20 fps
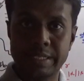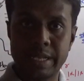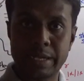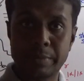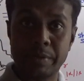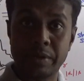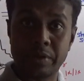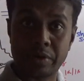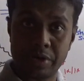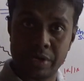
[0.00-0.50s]
That
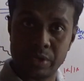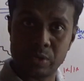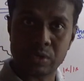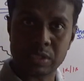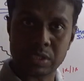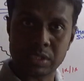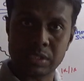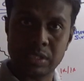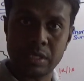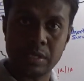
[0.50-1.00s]
means
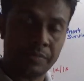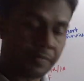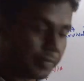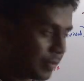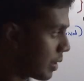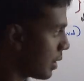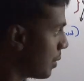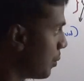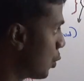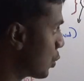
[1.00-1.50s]
reduces the
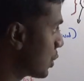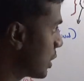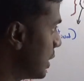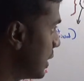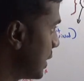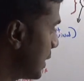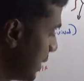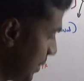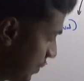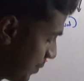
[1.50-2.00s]

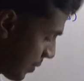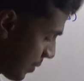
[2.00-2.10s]
mortality.